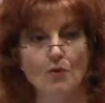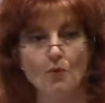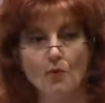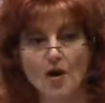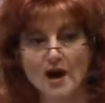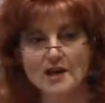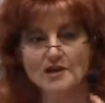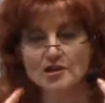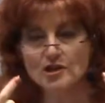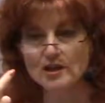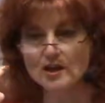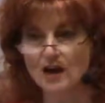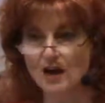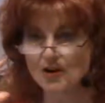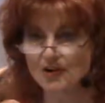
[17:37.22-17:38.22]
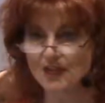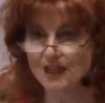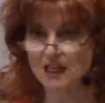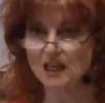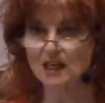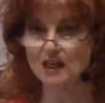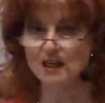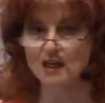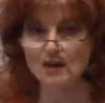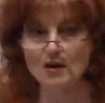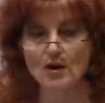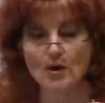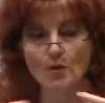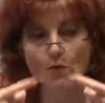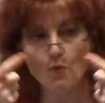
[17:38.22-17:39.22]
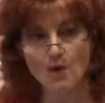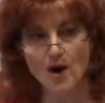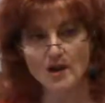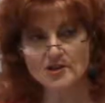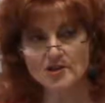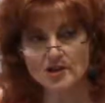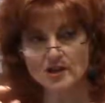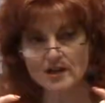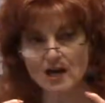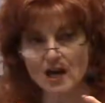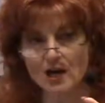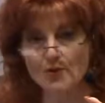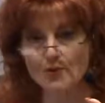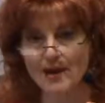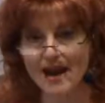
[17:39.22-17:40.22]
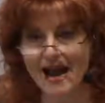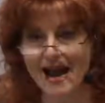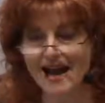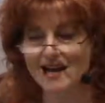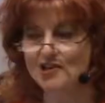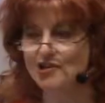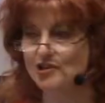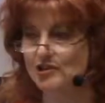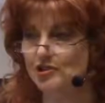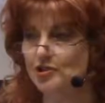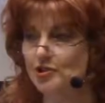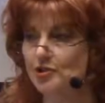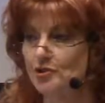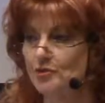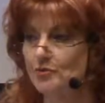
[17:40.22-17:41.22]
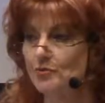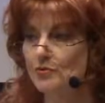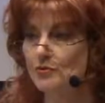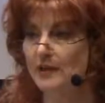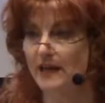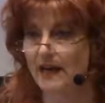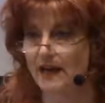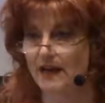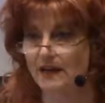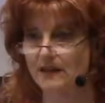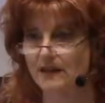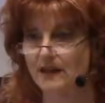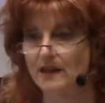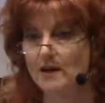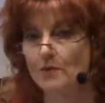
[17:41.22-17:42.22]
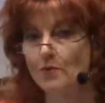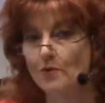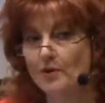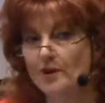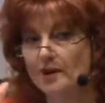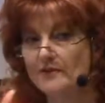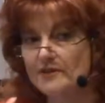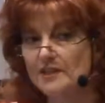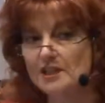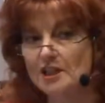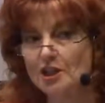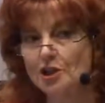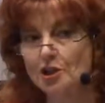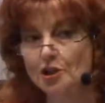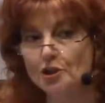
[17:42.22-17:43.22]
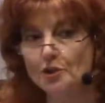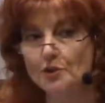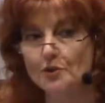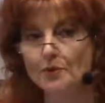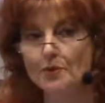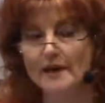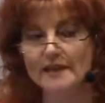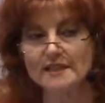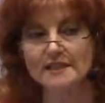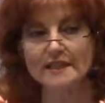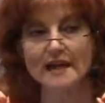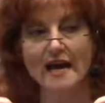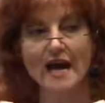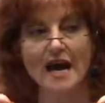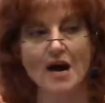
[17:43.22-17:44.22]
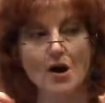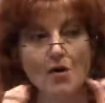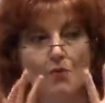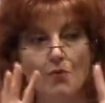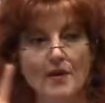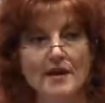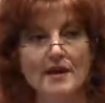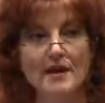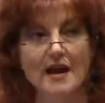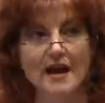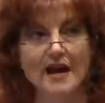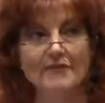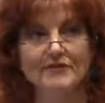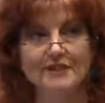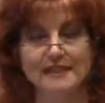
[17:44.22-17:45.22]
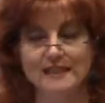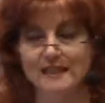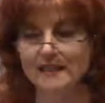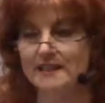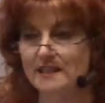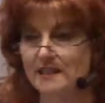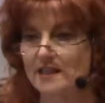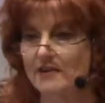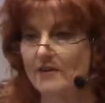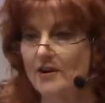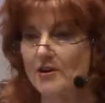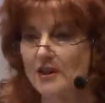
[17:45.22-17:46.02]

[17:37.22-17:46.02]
Watching our thinking, watching our reactions to that will give us a clue as to how we have a tendency of our